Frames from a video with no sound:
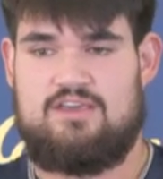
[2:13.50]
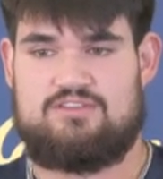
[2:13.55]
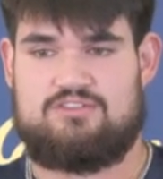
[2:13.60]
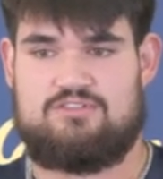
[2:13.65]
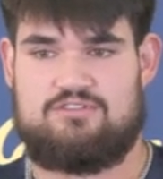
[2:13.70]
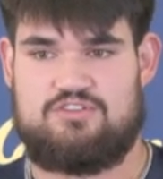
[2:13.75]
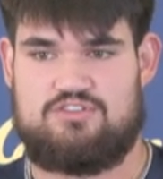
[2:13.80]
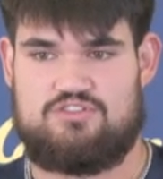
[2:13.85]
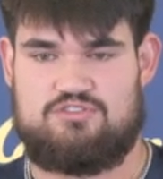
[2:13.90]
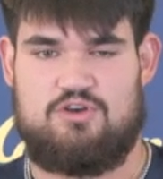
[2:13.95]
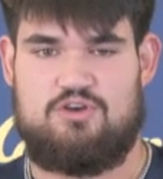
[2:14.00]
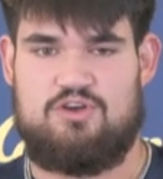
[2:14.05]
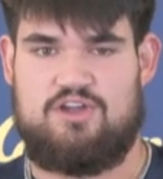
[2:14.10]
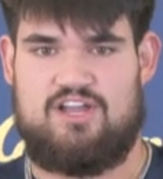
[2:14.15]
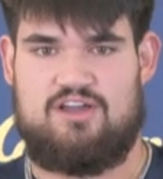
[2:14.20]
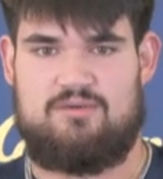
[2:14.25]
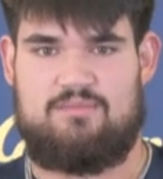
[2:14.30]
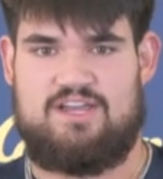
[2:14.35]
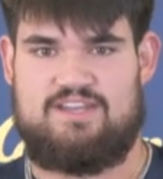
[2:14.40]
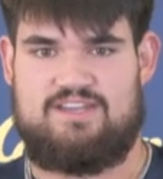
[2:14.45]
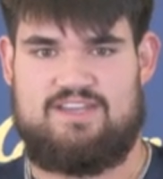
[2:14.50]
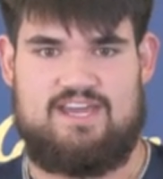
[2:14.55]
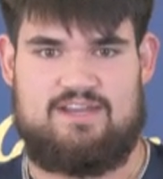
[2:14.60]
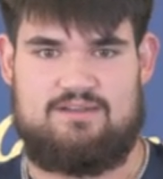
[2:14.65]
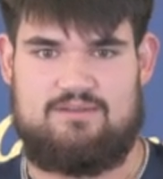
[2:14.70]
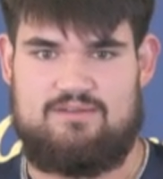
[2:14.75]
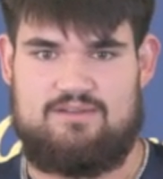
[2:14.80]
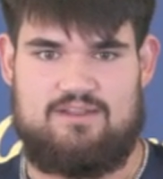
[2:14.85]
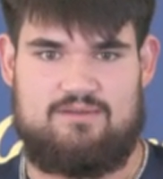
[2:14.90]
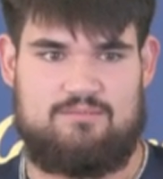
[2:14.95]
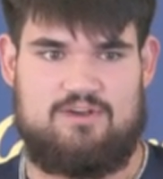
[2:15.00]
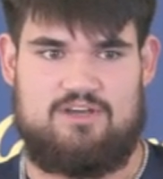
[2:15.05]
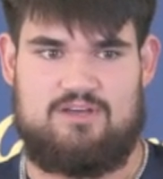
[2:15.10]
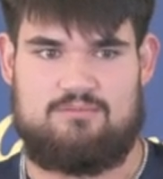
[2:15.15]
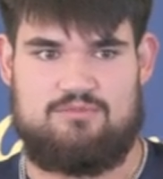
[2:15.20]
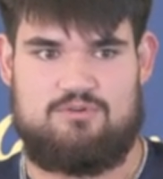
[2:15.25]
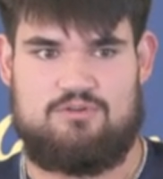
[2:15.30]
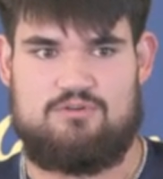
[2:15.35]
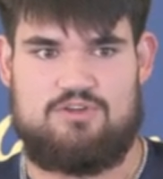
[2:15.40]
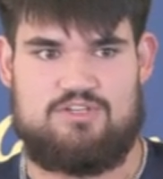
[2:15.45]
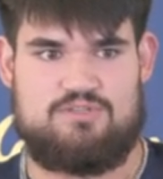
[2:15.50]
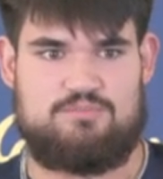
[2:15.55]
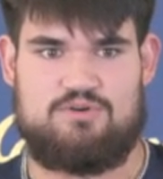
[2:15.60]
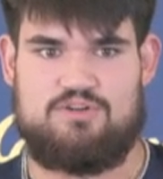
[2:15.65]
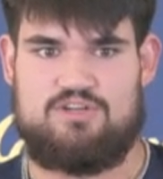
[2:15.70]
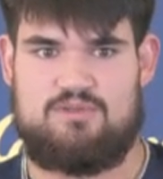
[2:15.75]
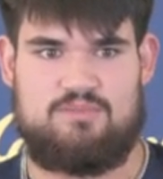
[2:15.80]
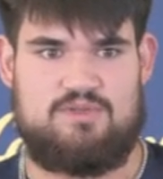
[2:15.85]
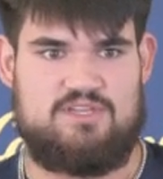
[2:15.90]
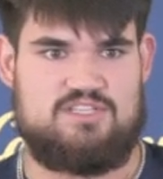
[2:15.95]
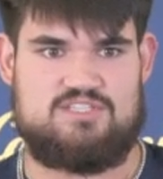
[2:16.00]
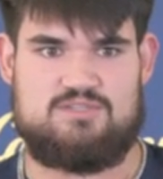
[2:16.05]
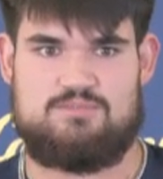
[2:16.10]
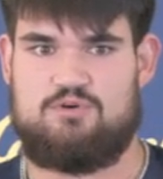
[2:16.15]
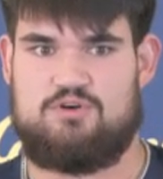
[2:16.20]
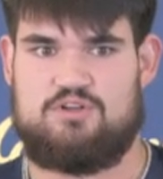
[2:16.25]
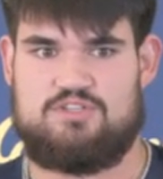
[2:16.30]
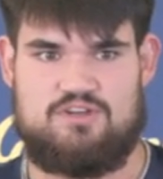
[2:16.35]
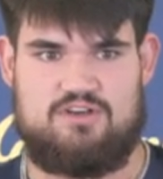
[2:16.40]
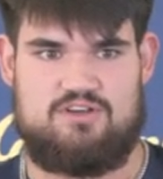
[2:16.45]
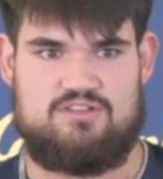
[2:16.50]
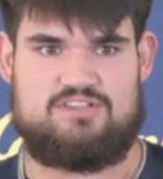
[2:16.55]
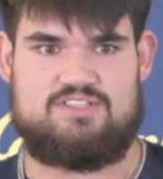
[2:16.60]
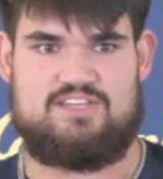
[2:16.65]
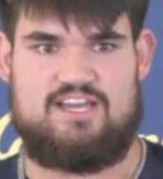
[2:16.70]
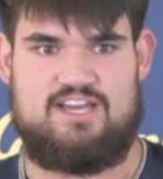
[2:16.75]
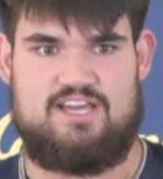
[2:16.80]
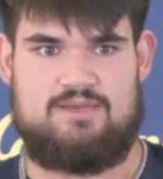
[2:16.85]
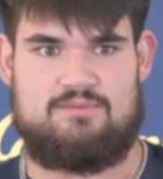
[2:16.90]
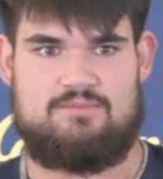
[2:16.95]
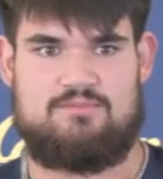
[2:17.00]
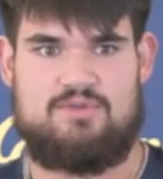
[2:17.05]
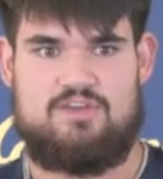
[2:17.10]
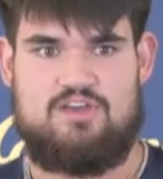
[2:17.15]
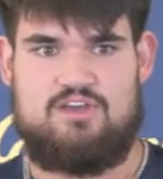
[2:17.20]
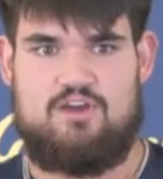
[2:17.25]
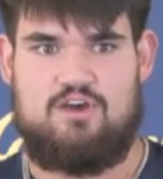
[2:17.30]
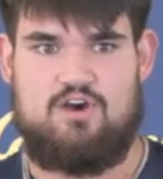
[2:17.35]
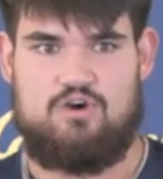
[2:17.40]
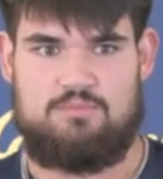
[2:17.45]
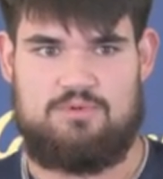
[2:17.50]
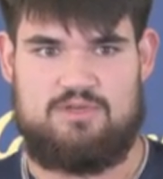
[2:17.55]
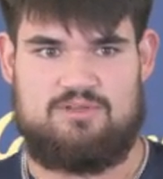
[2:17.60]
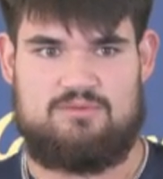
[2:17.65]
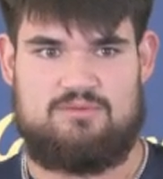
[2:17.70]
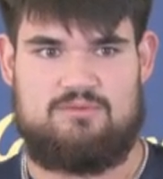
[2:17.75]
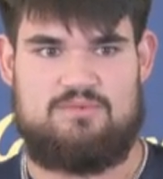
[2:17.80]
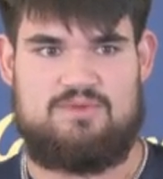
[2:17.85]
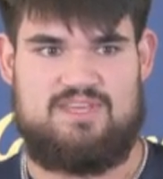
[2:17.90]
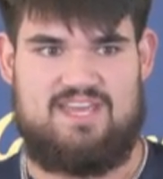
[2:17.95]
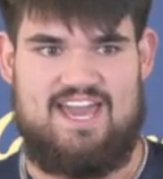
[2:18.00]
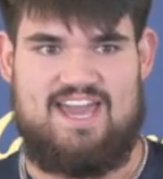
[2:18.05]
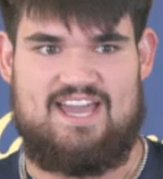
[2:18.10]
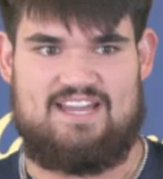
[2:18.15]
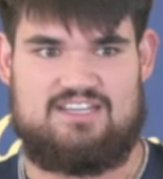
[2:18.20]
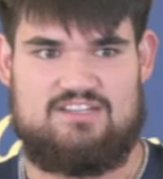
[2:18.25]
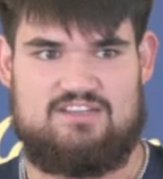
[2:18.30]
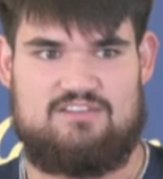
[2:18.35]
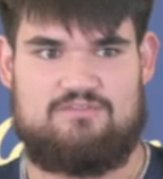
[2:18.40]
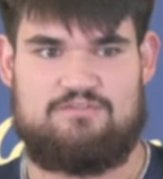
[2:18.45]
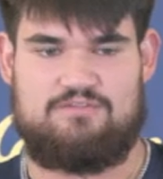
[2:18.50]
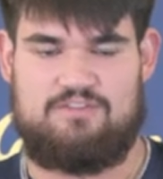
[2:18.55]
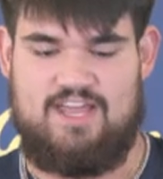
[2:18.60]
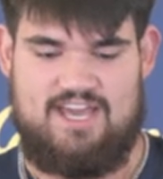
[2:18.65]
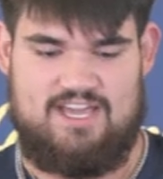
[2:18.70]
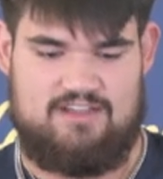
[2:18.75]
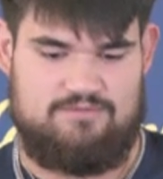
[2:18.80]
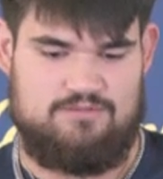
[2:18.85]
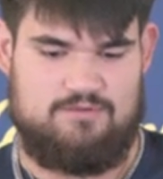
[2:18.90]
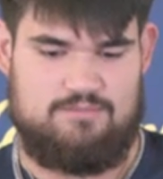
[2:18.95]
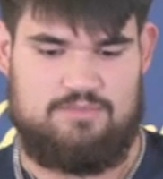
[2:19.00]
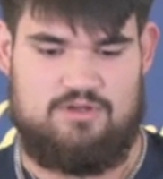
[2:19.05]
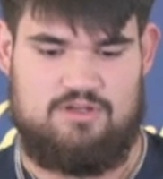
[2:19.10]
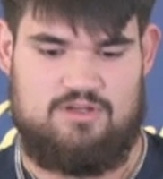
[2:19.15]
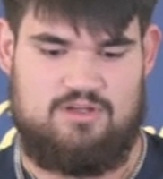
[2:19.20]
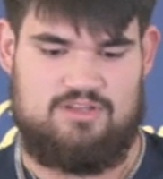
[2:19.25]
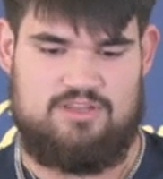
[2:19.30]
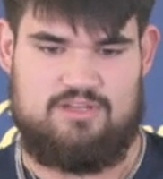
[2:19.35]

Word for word: So just growing up, my dad and mom were always putting me in sports all the time, hoping to be active, flag football.